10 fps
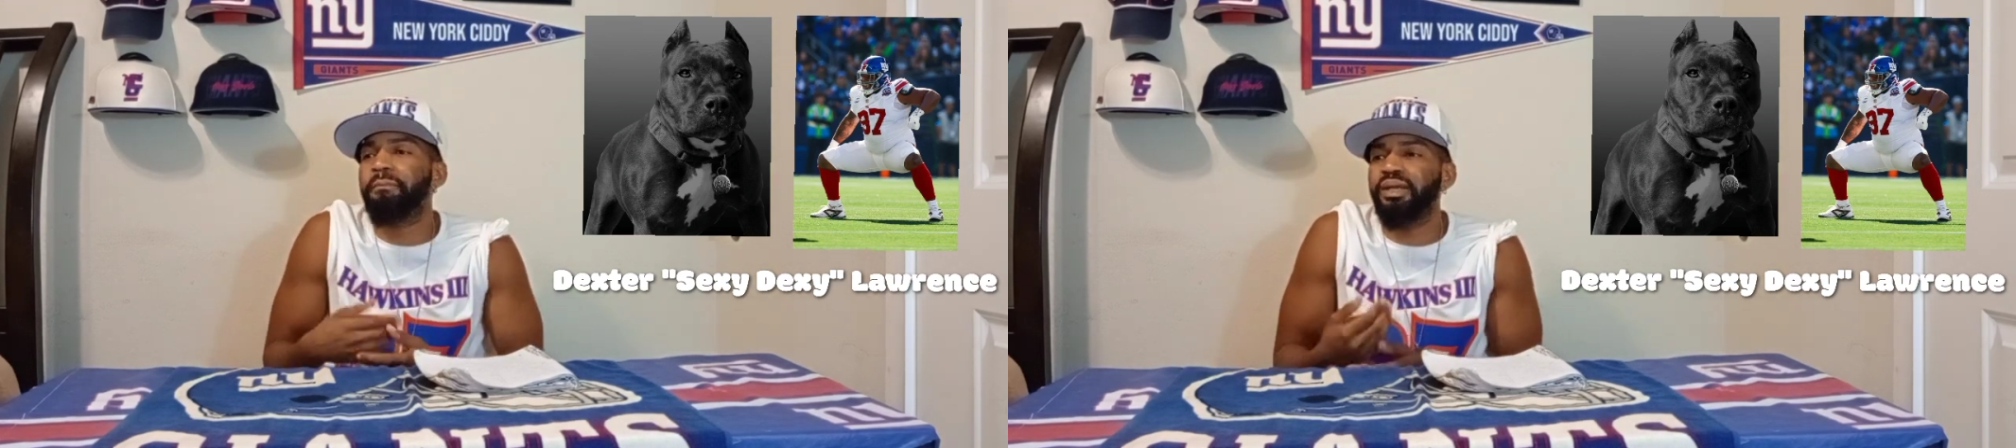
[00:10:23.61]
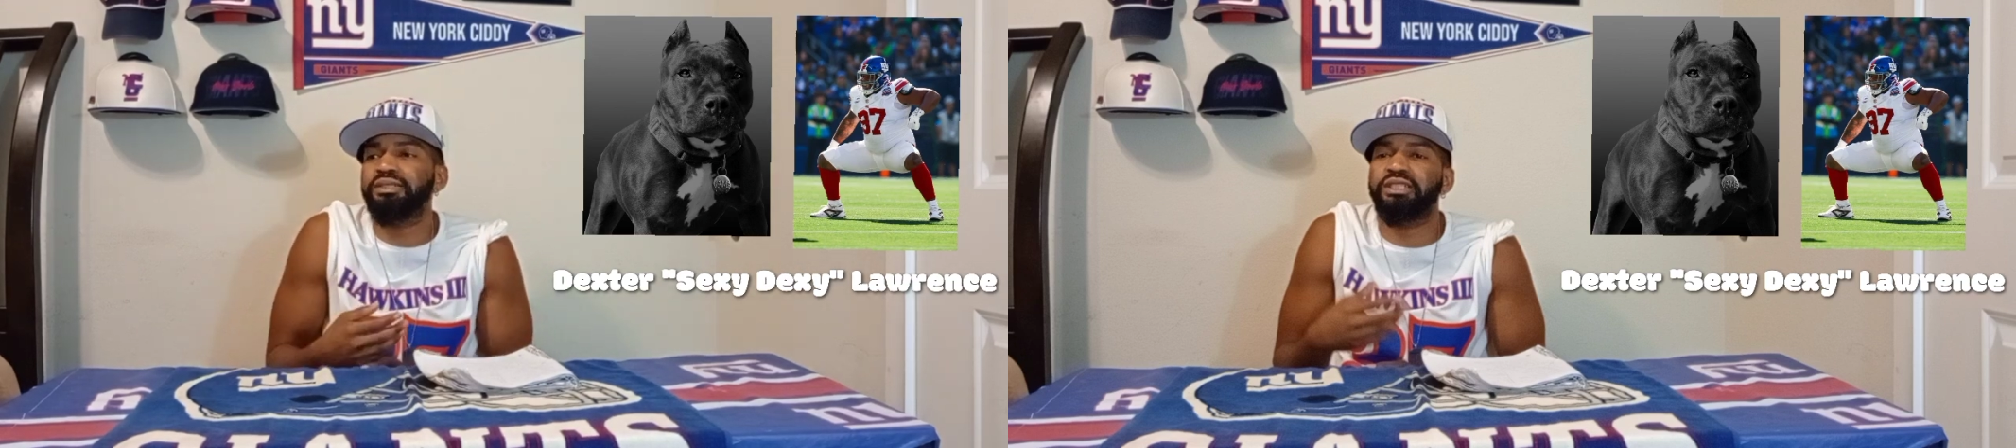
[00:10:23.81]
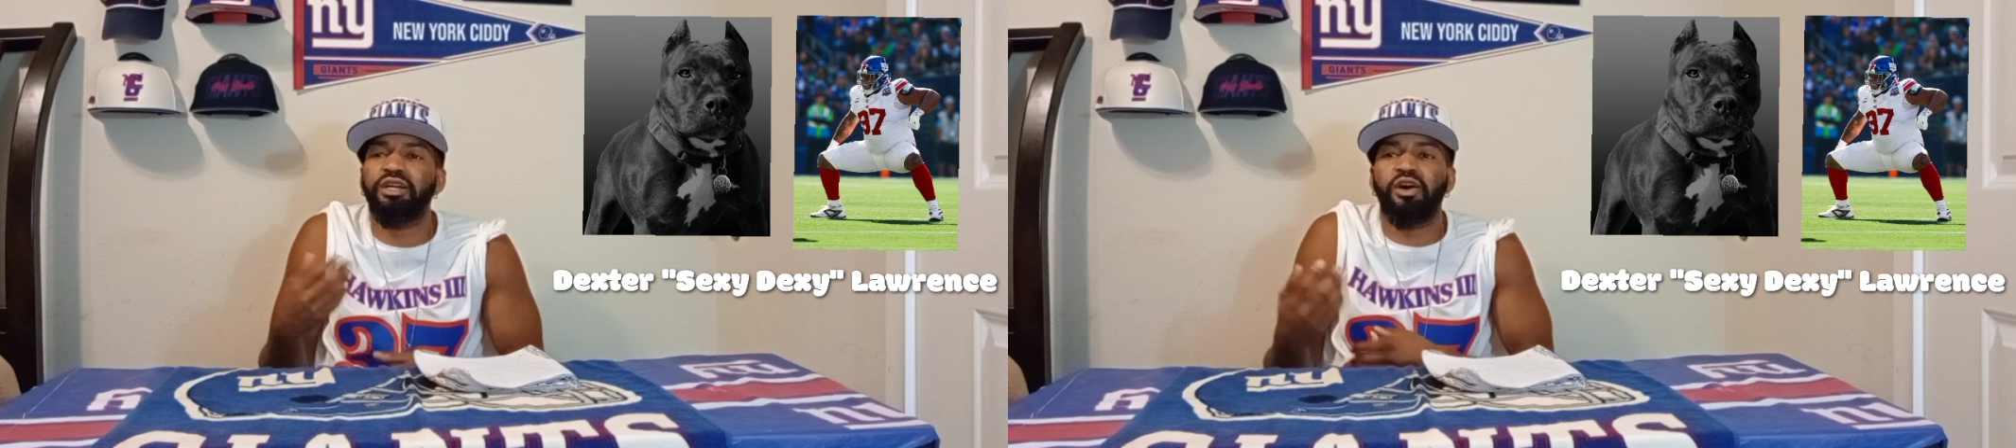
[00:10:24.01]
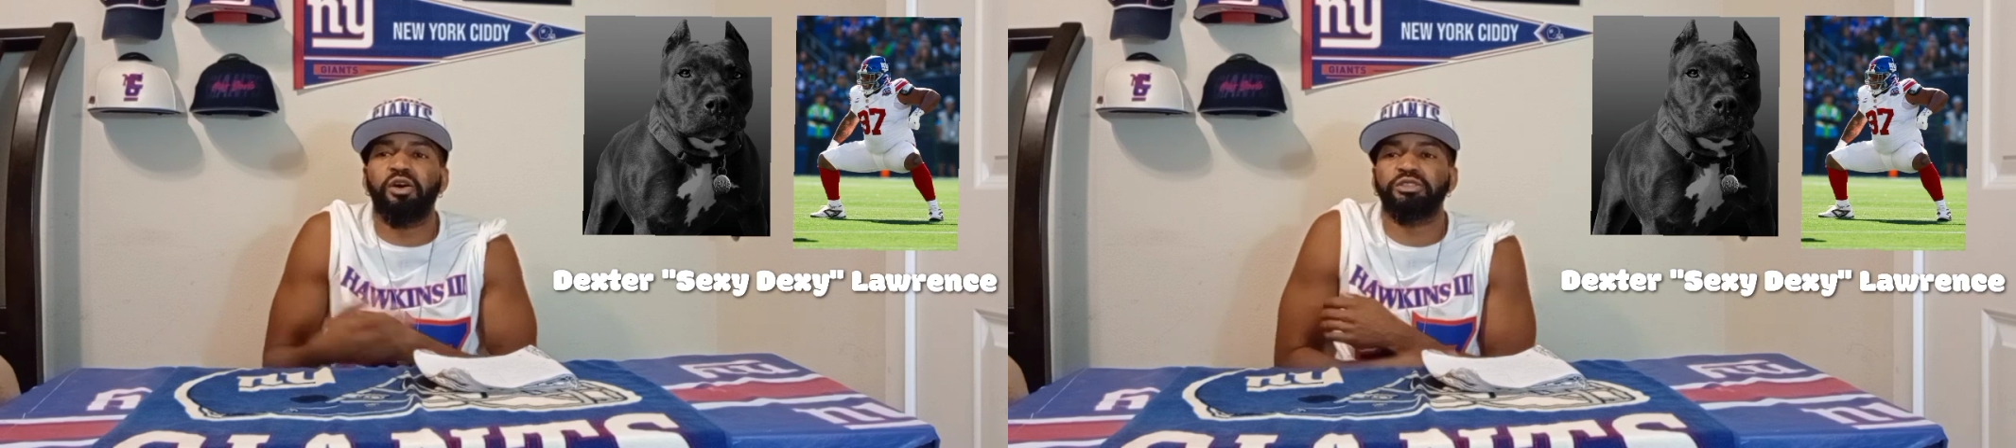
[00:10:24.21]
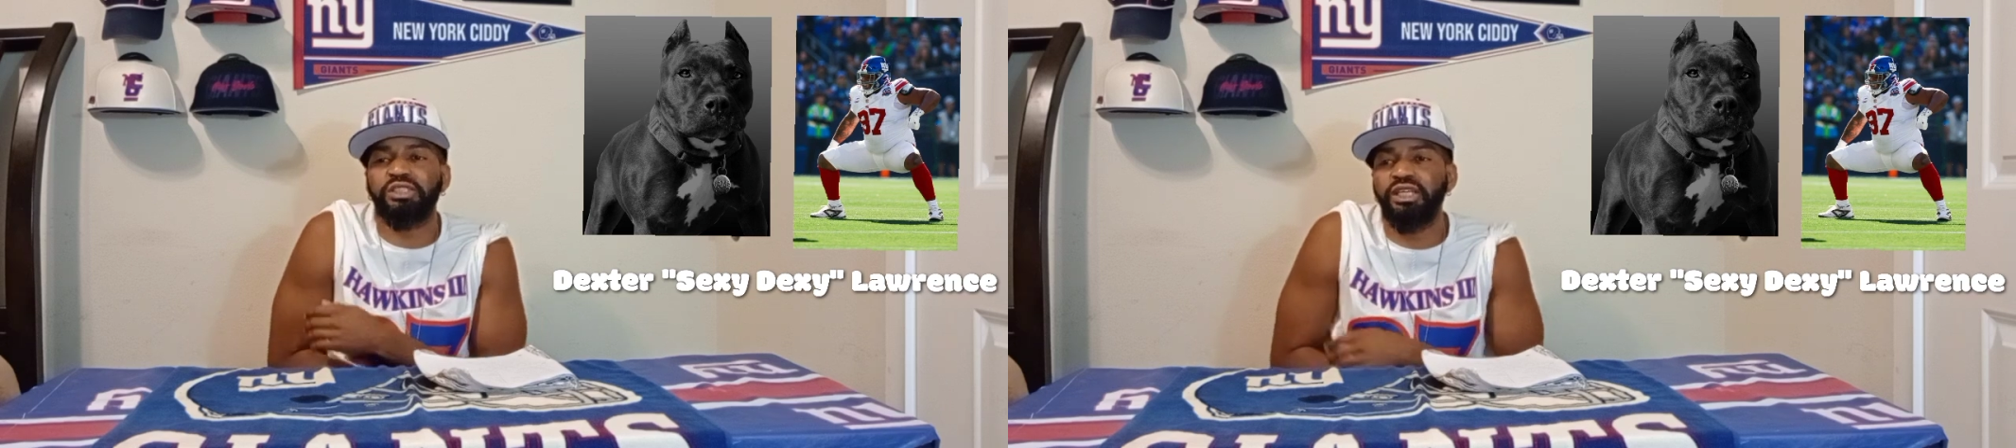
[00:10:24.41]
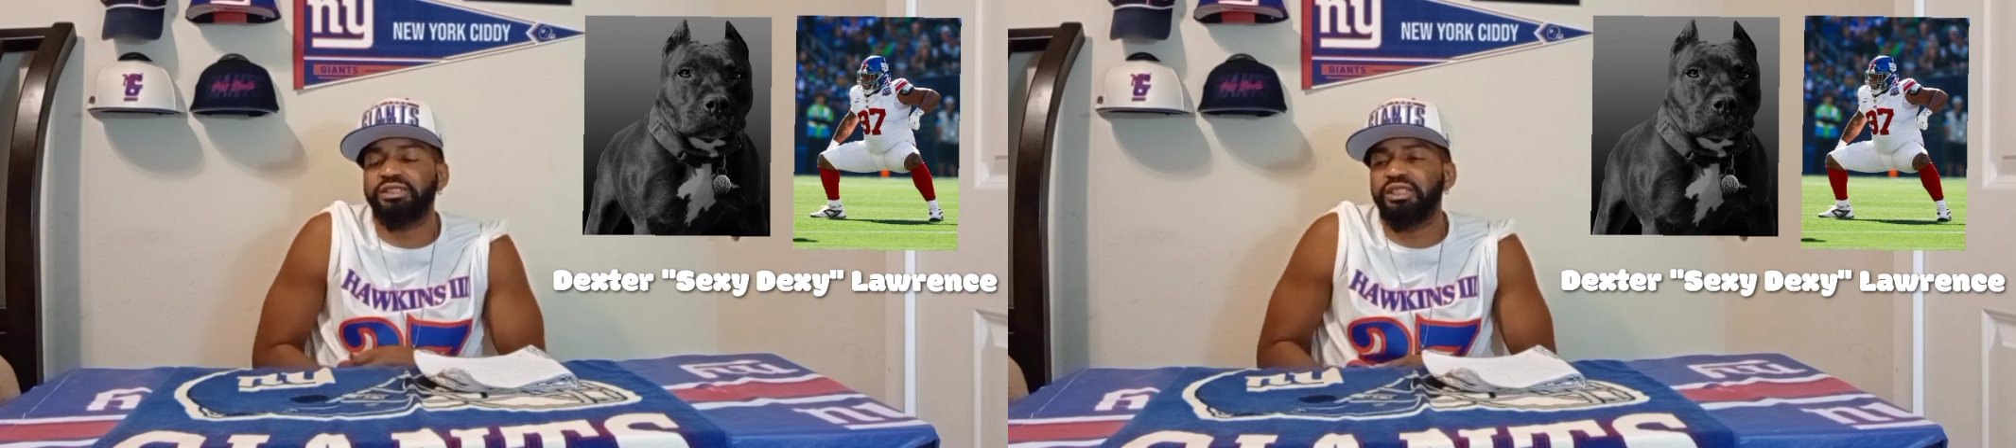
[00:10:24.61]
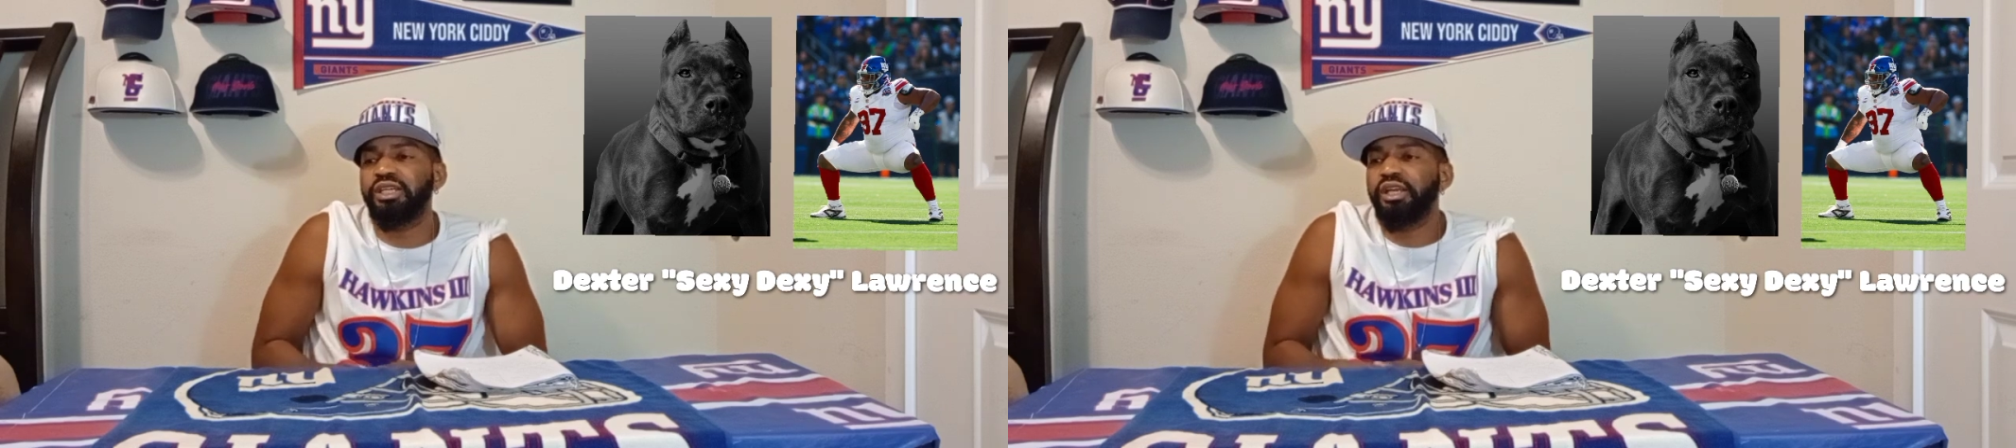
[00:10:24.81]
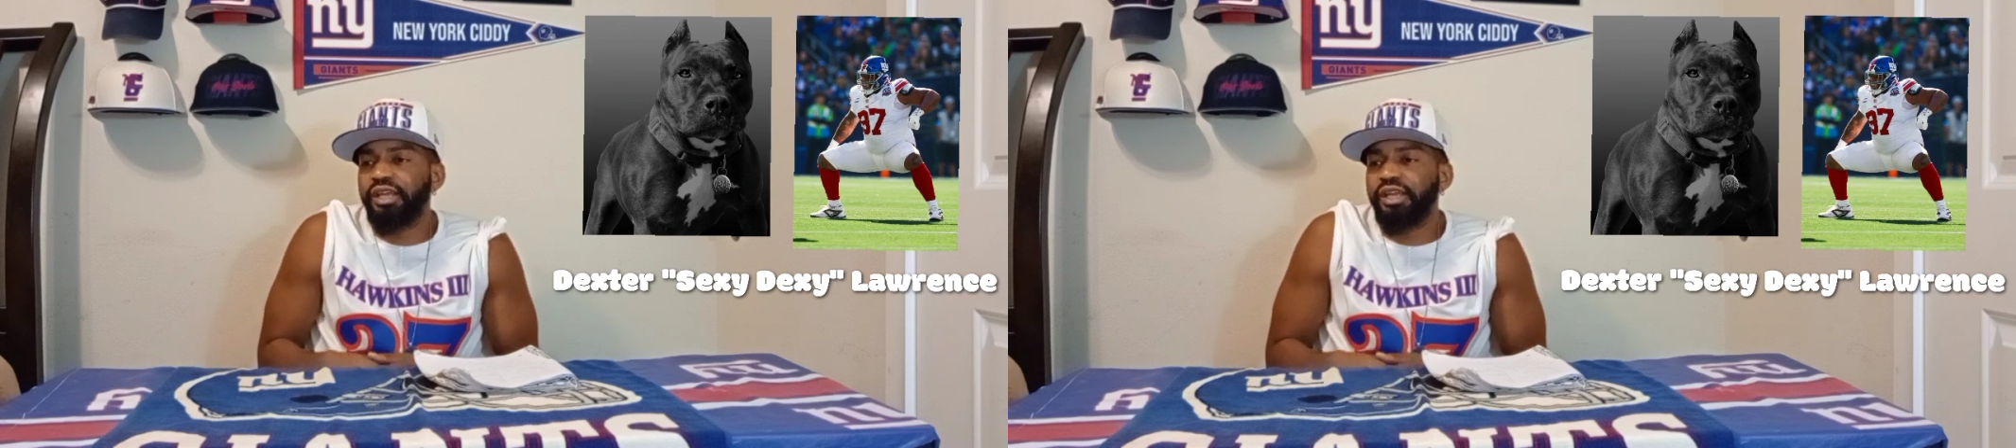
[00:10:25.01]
busy all season.